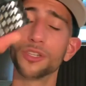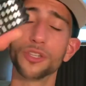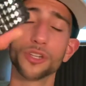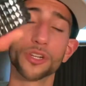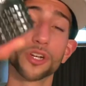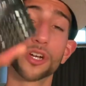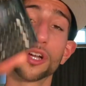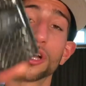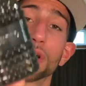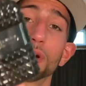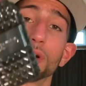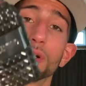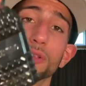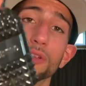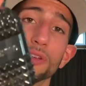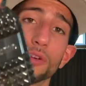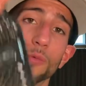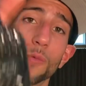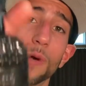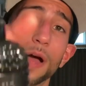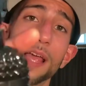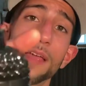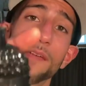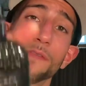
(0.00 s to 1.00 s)

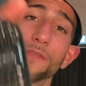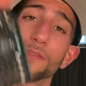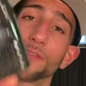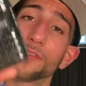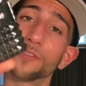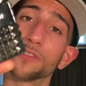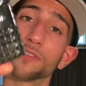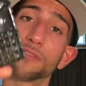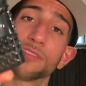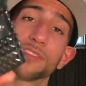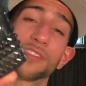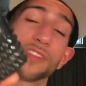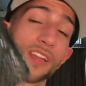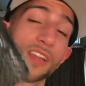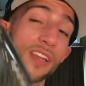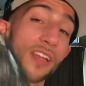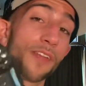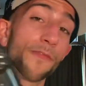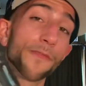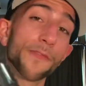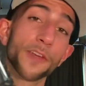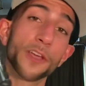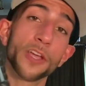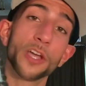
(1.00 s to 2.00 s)
Your wife, your
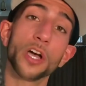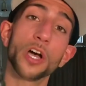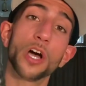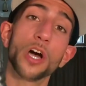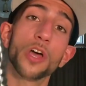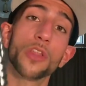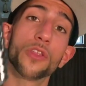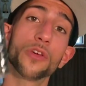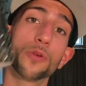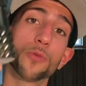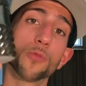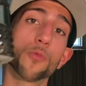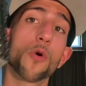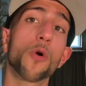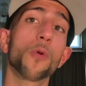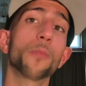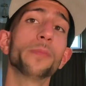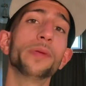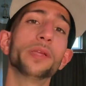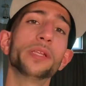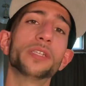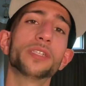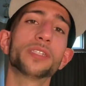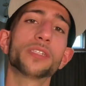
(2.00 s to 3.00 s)
significant other
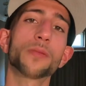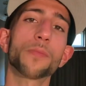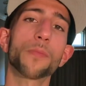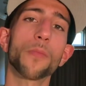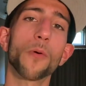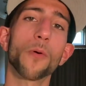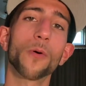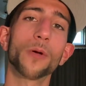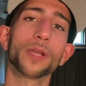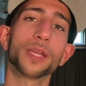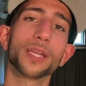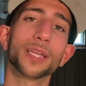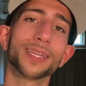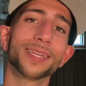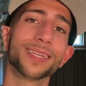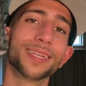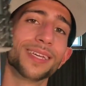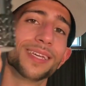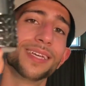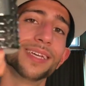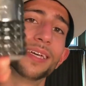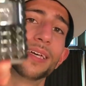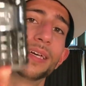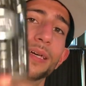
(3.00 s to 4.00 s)
won't be disappointed.
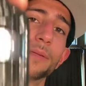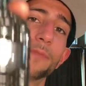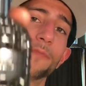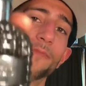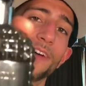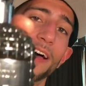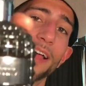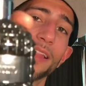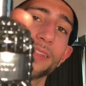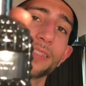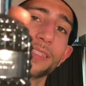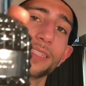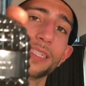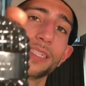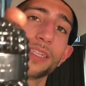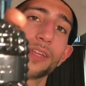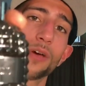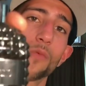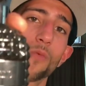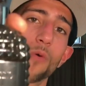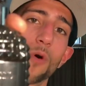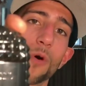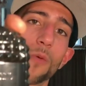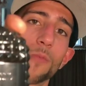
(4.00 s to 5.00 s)

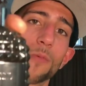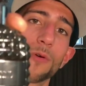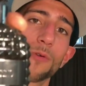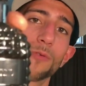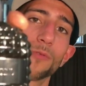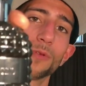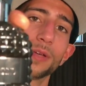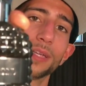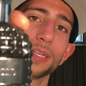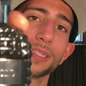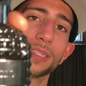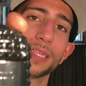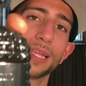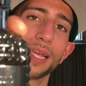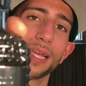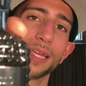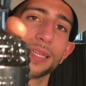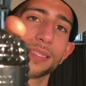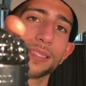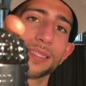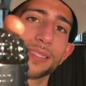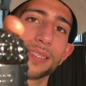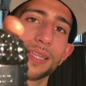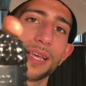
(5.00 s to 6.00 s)
Valentino Warm
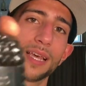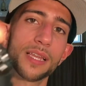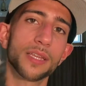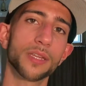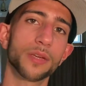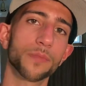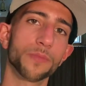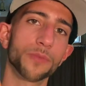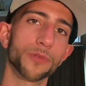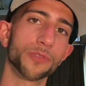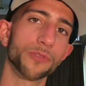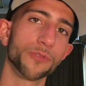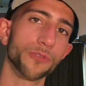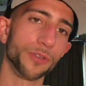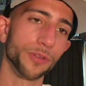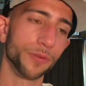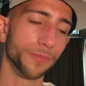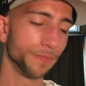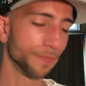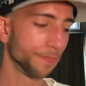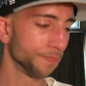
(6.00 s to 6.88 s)
Intense at number 3.